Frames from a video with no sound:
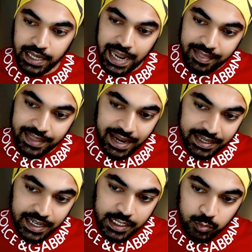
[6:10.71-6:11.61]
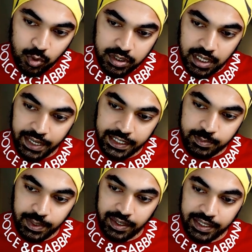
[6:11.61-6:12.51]
And that is what I
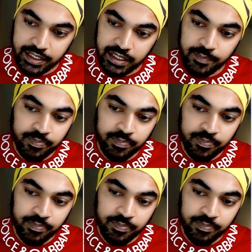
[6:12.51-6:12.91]
display right here.